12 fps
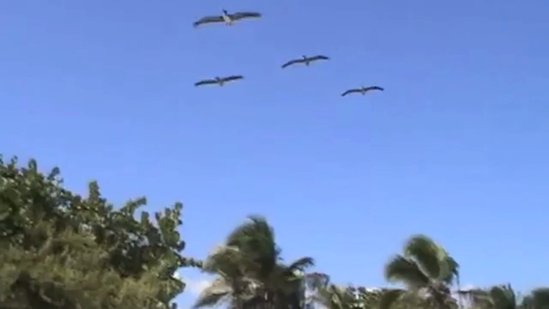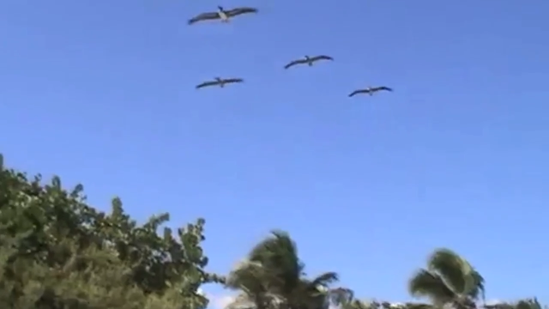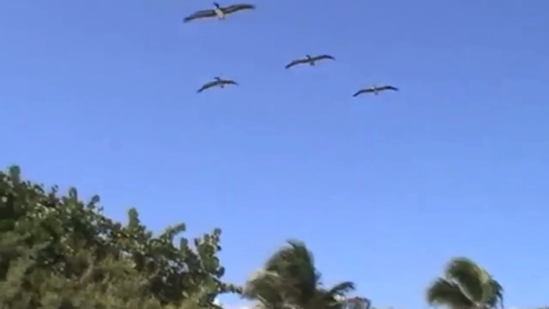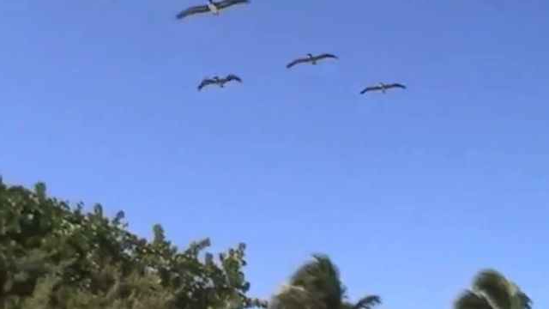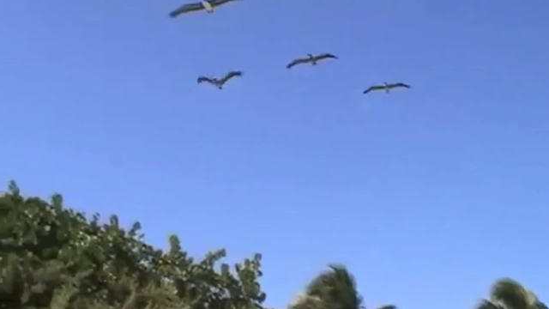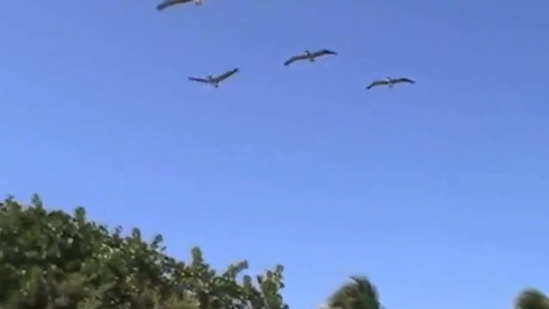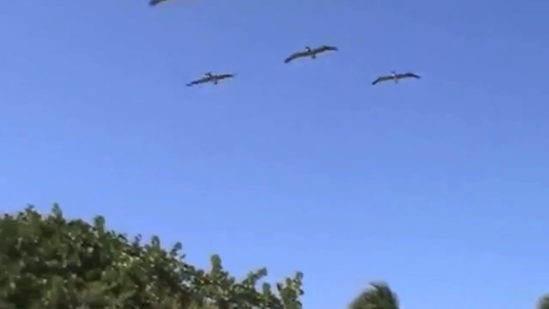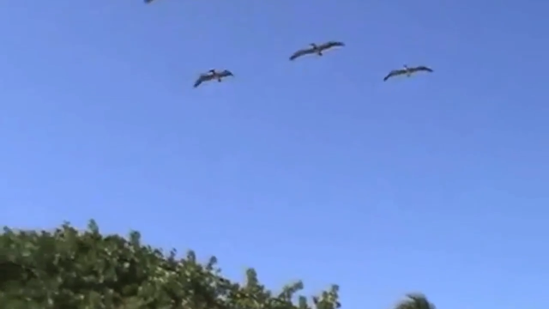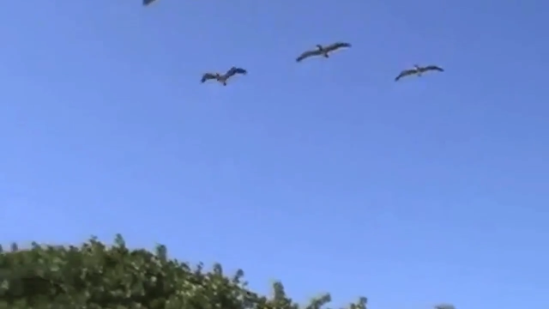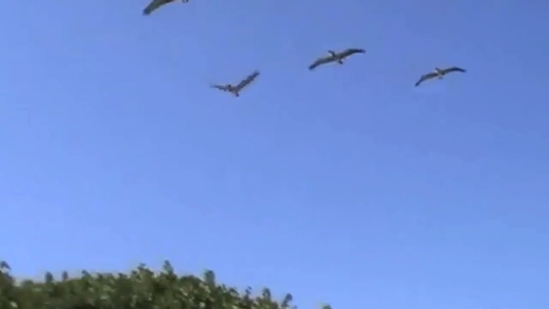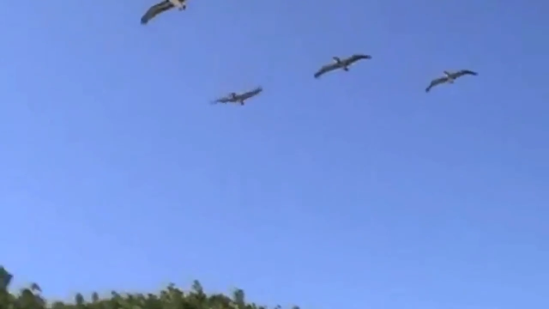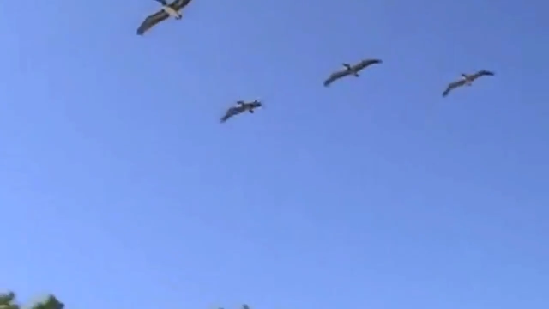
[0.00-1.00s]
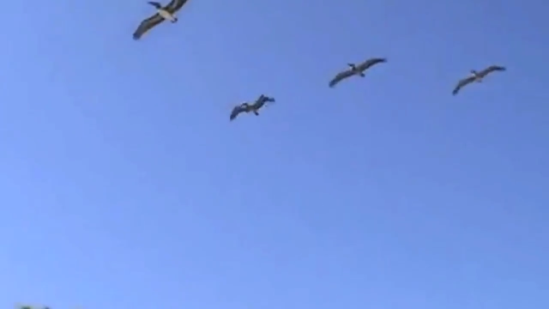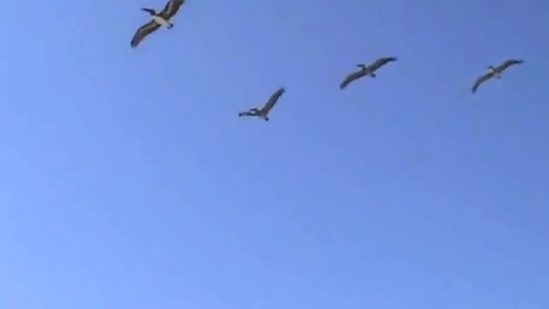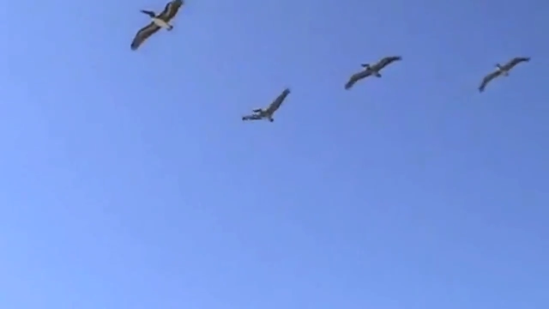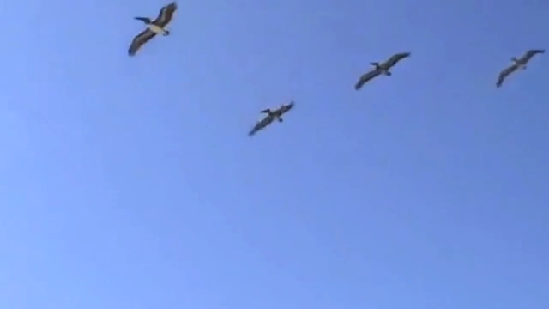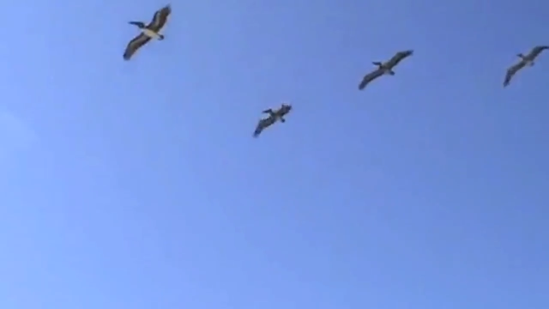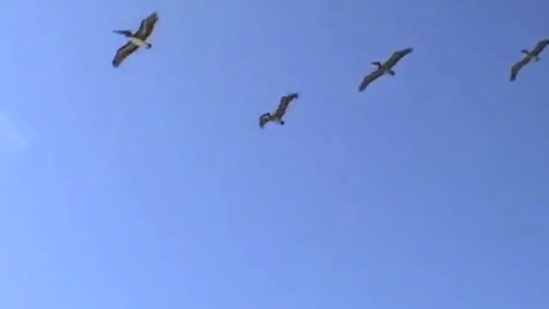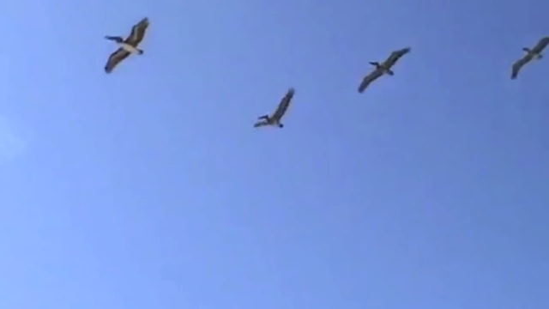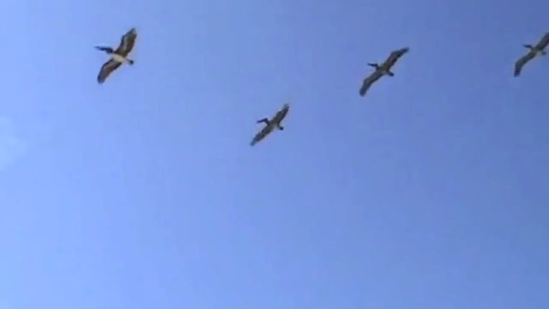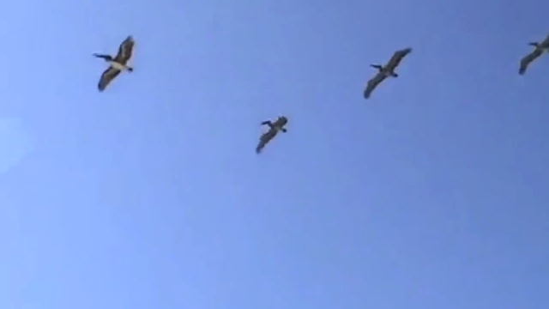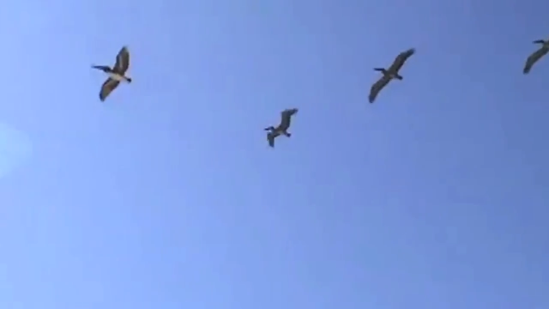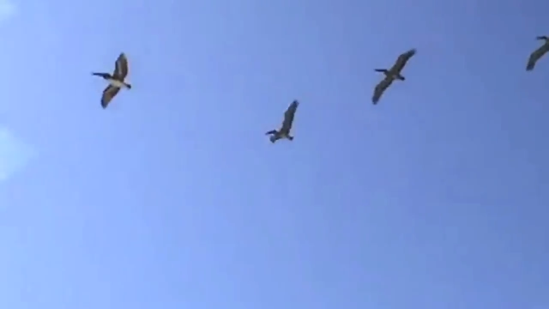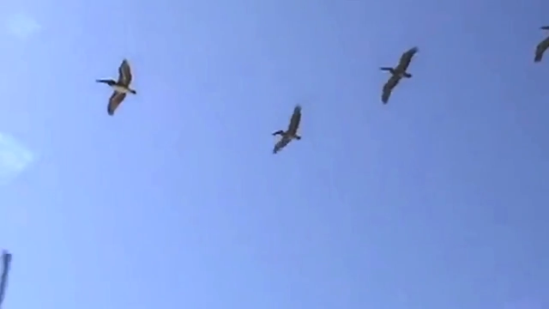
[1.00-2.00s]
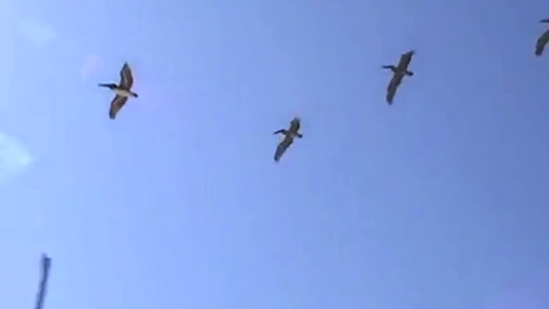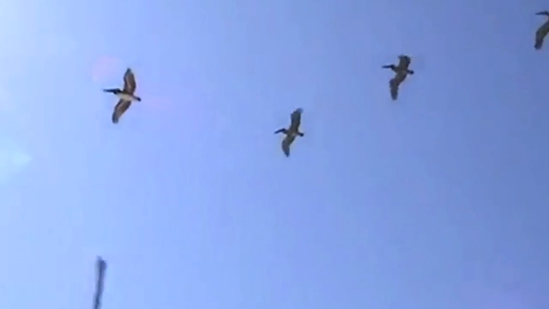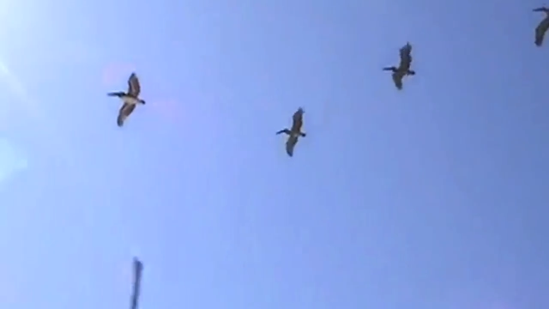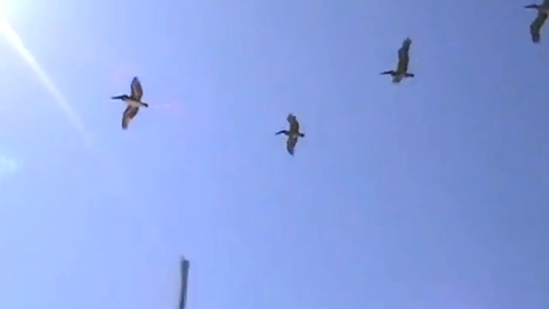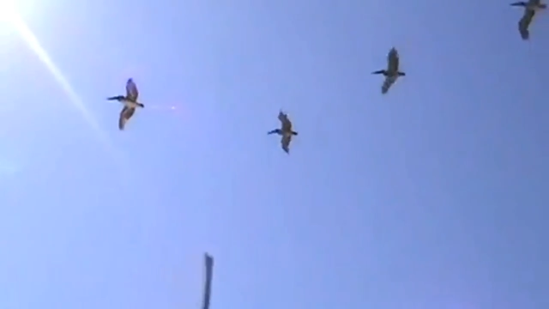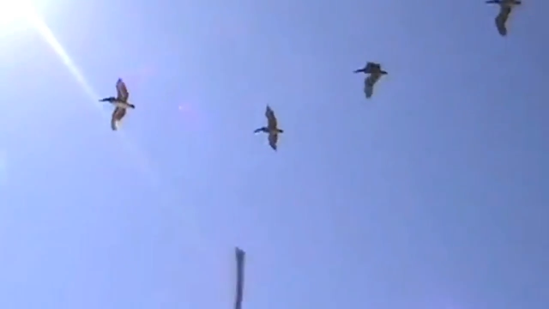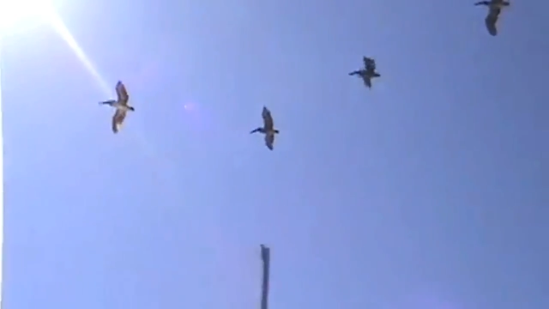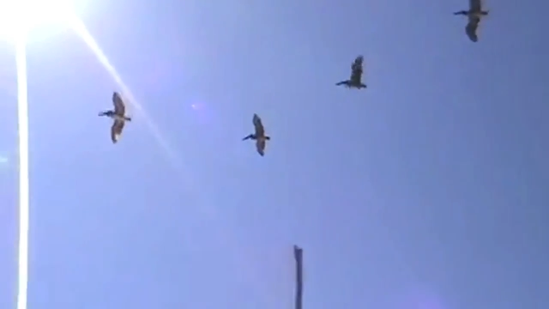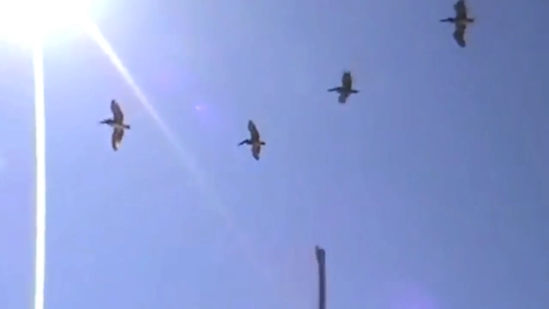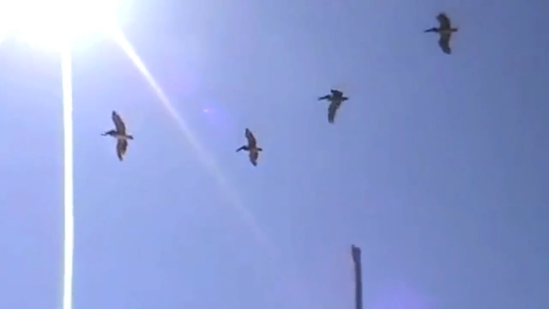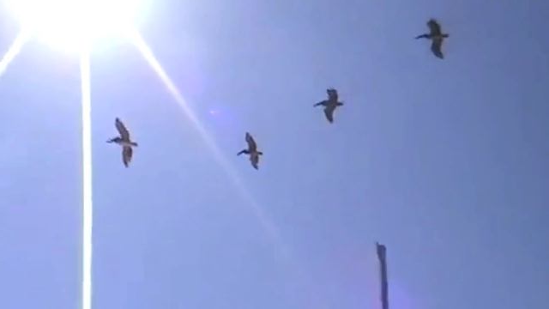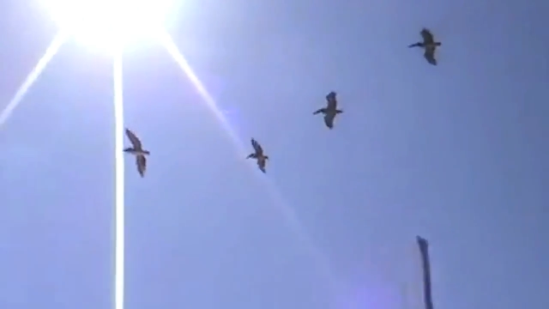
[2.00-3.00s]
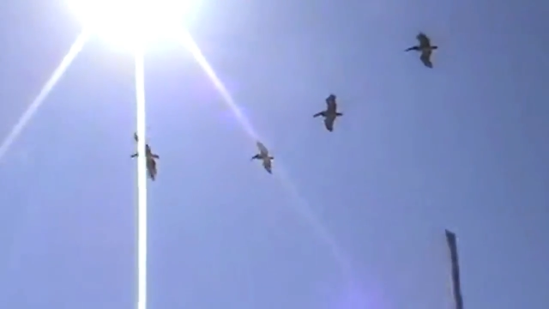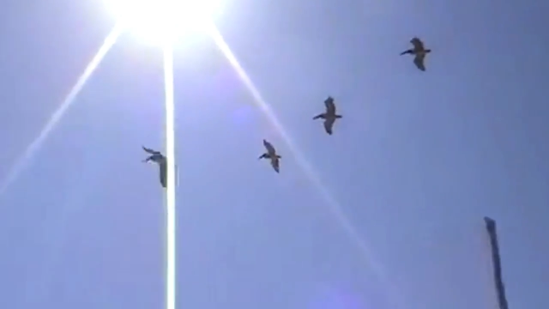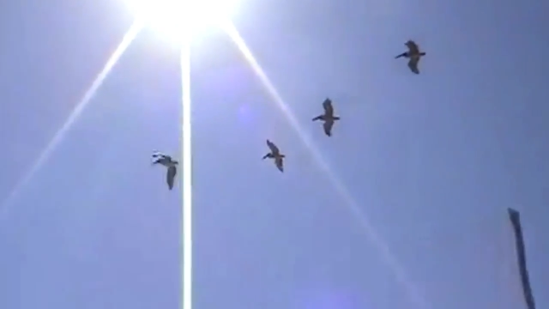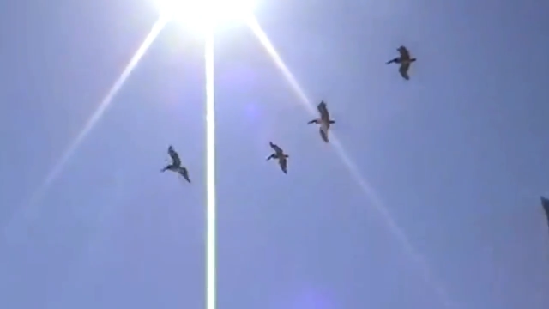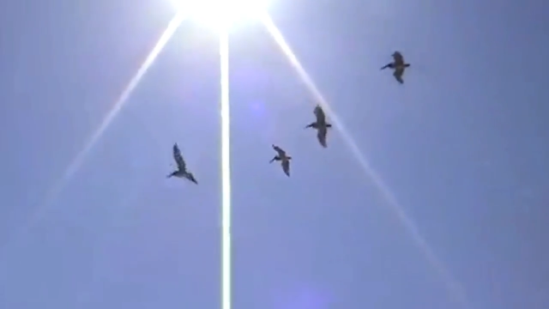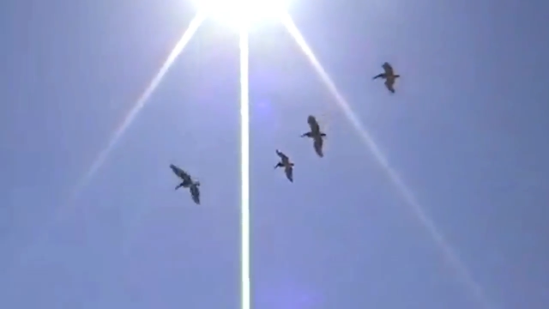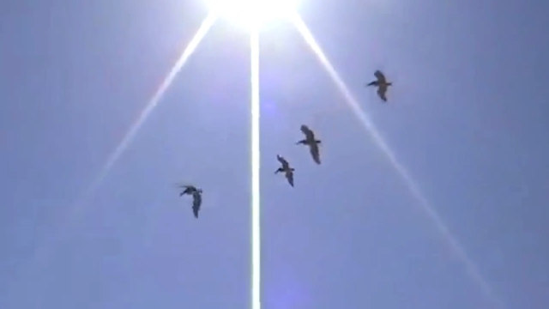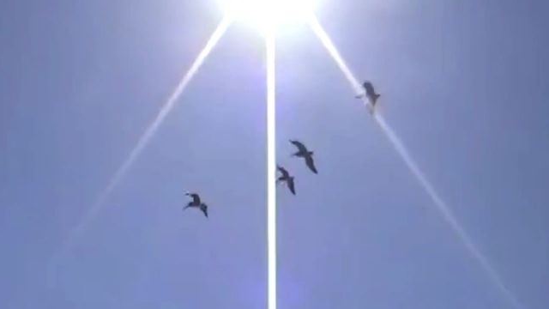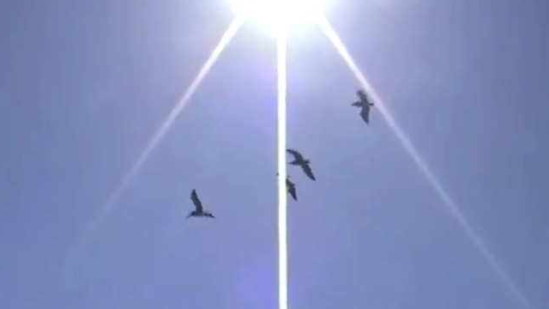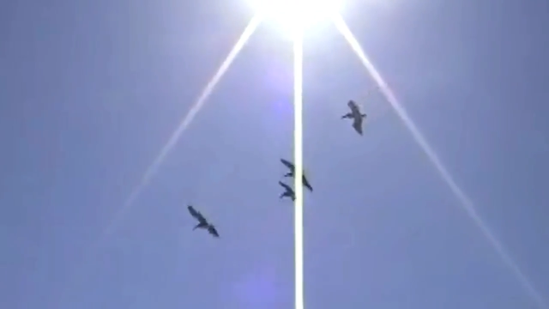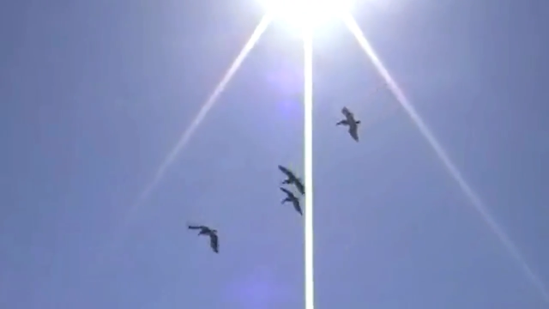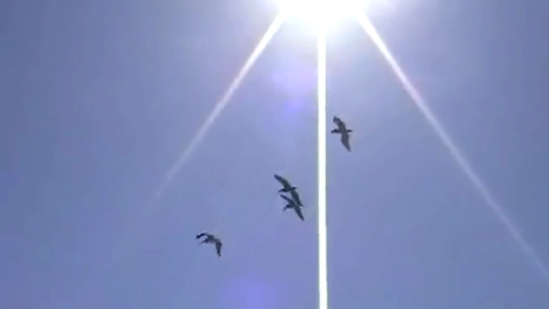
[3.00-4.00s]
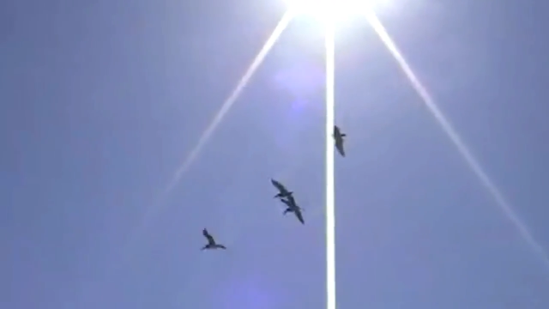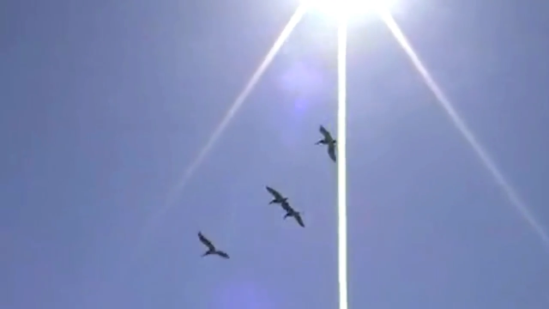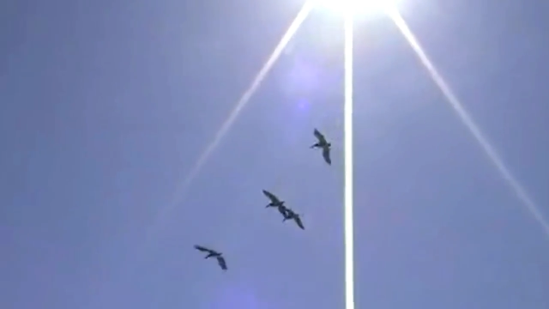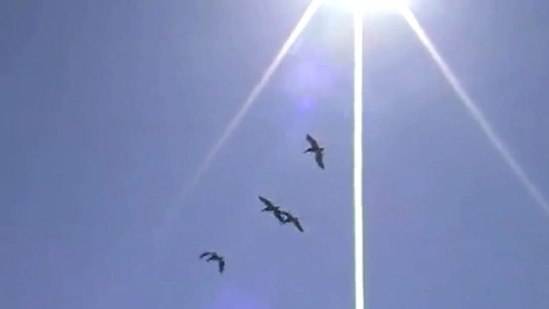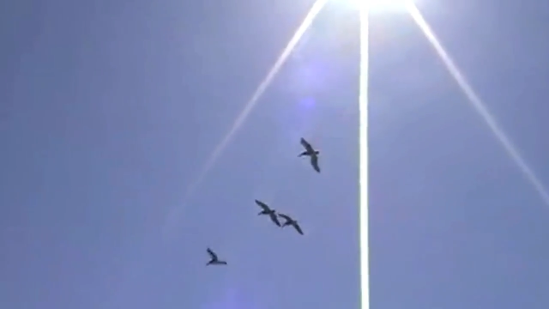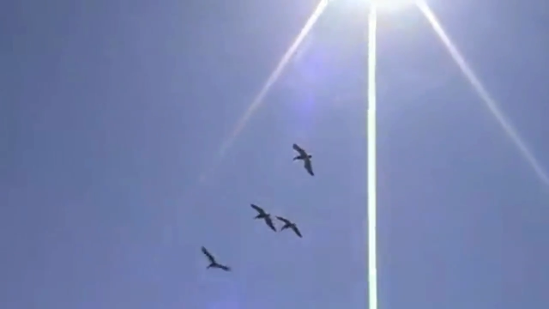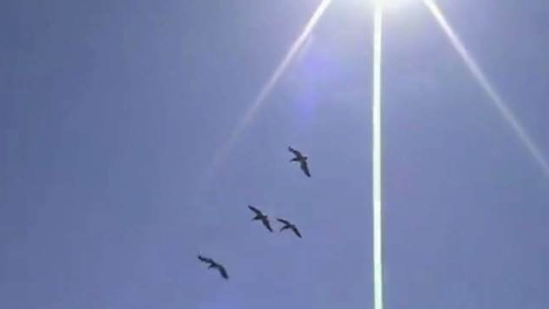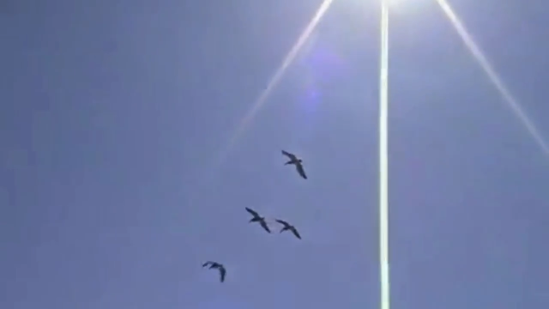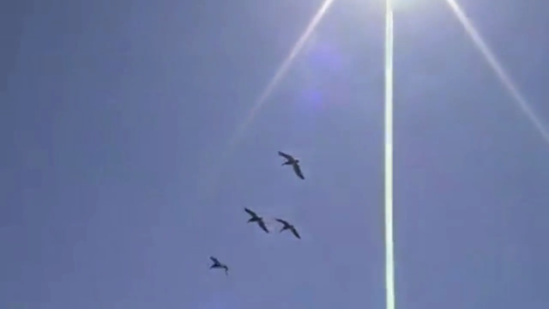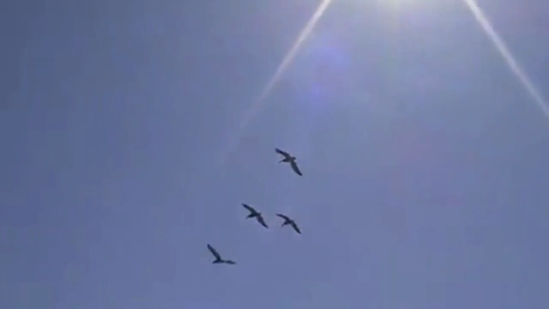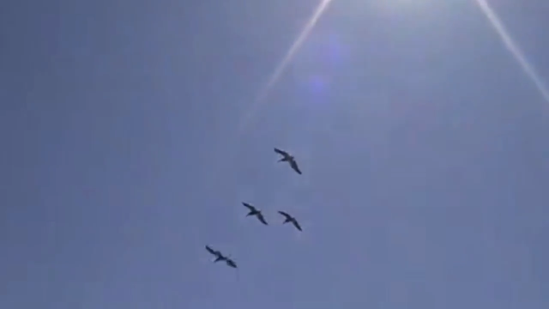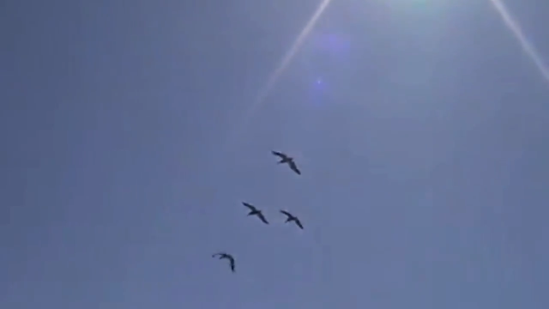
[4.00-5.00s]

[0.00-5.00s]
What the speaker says: No face is visible, so there are no lips to read.